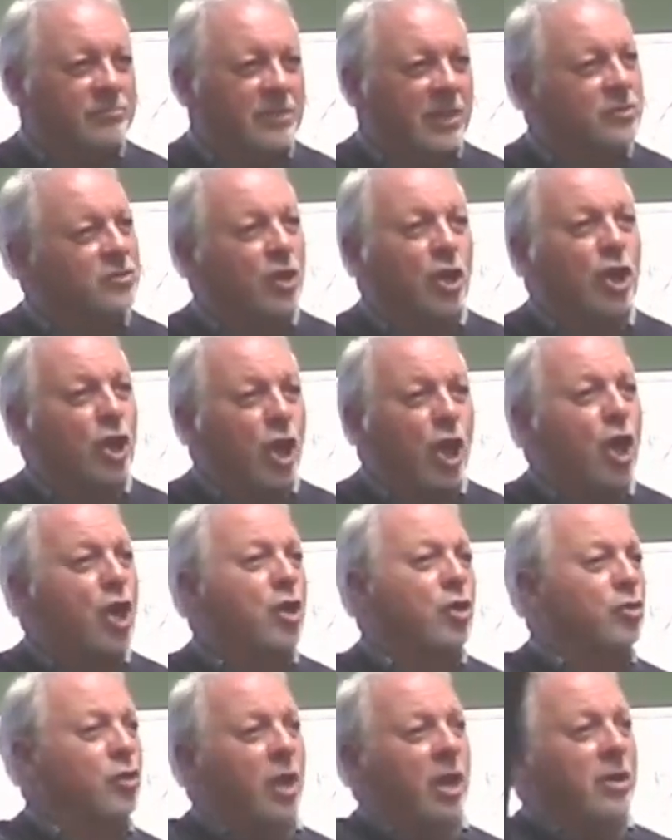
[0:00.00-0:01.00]
That was a
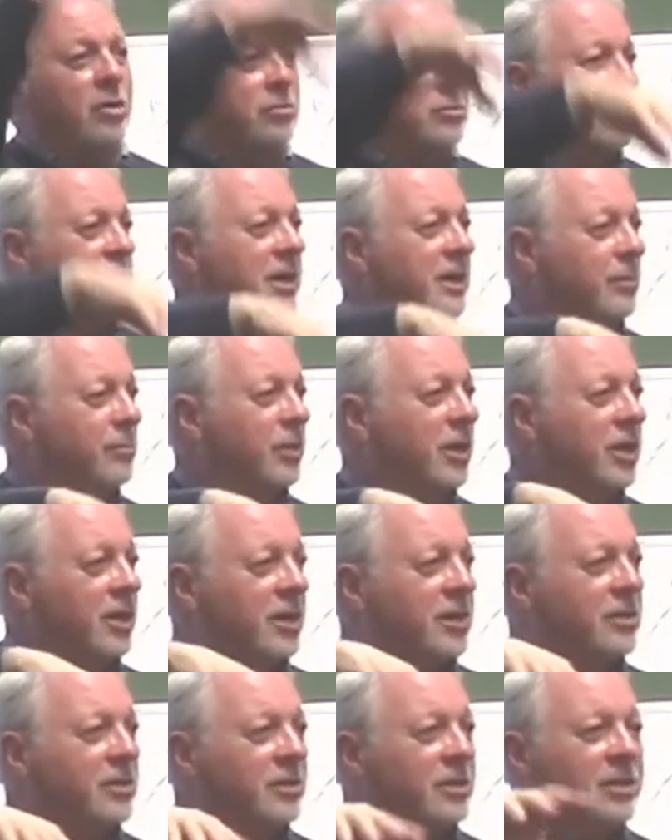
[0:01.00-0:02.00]
long, long time
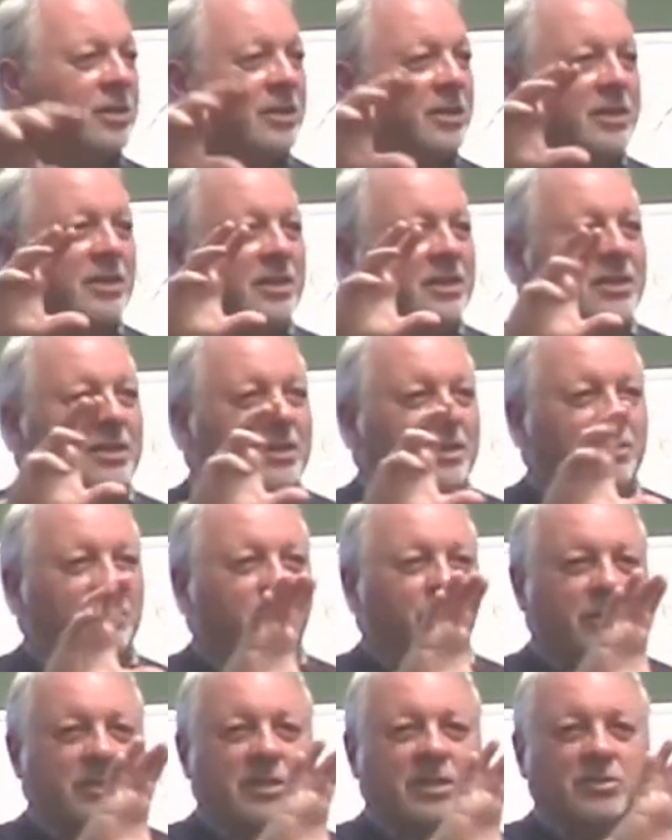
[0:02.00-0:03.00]
ago.
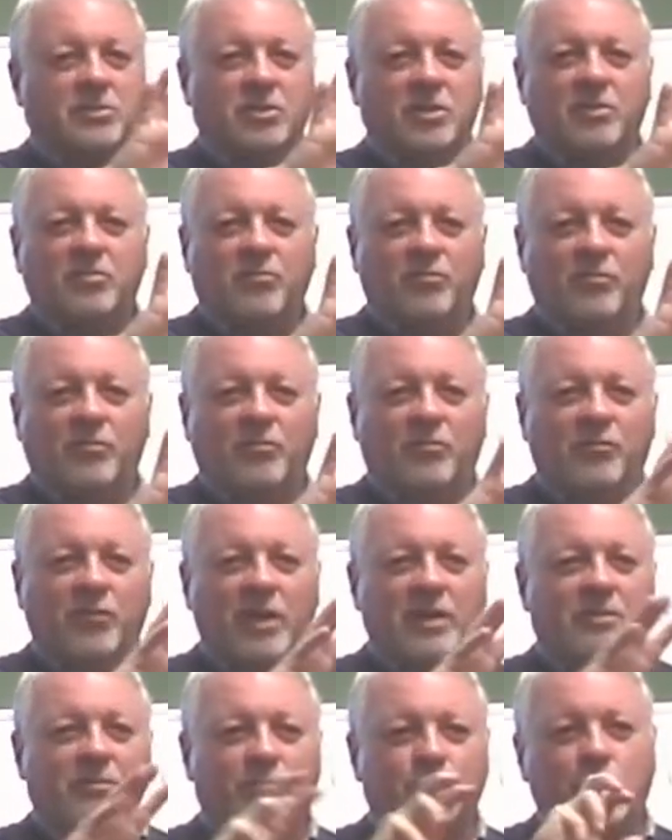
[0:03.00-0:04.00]
But there's this
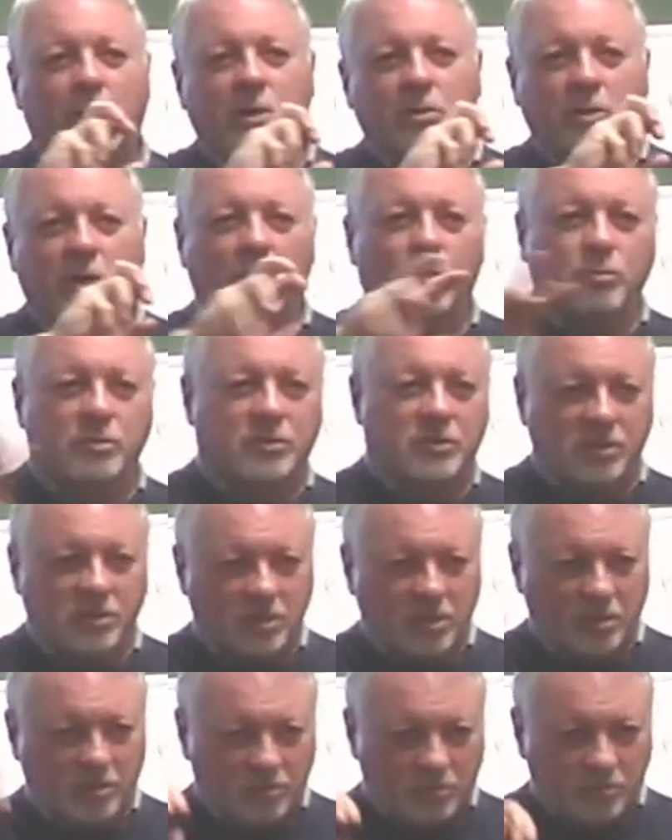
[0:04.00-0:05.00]
Pogo was
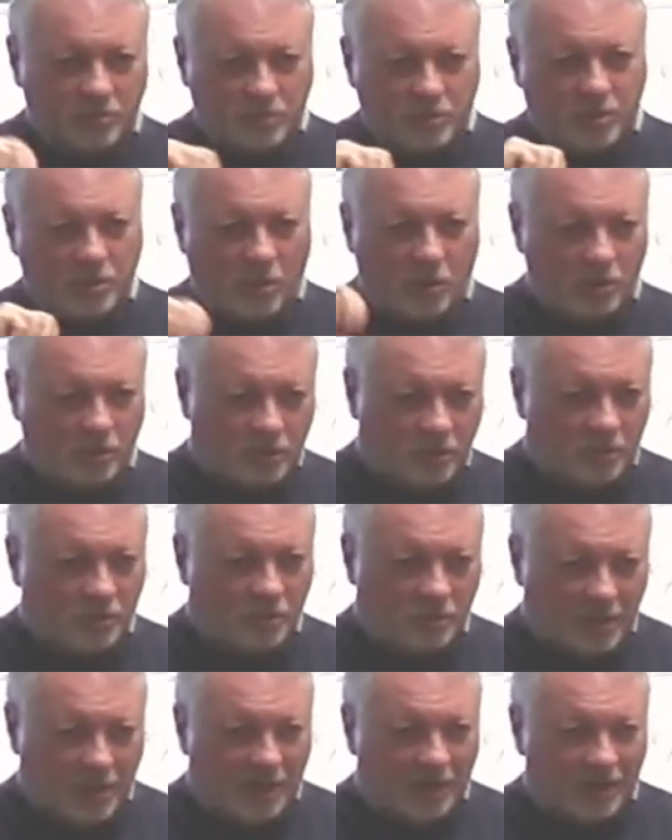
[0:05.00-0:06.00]
this little
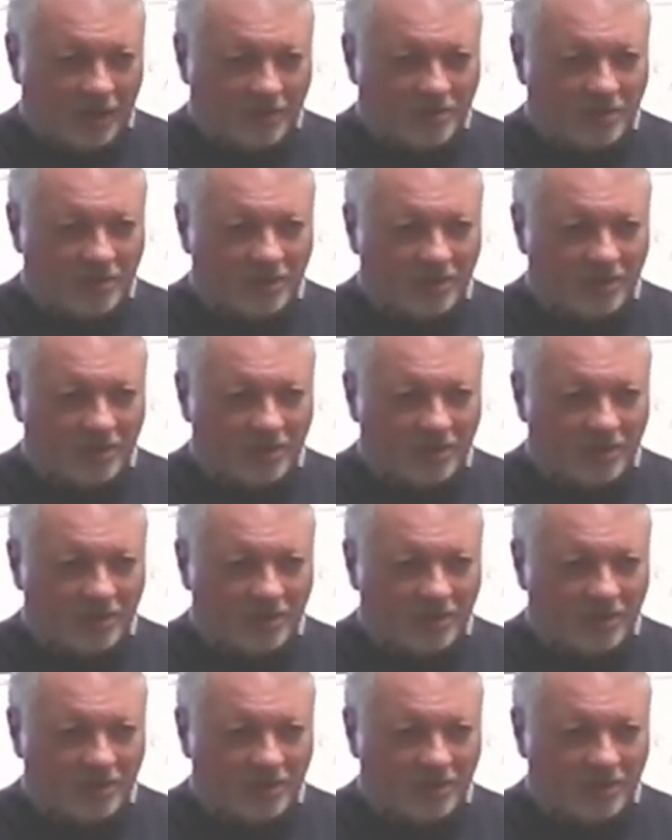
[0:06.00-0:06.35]
cartoon character,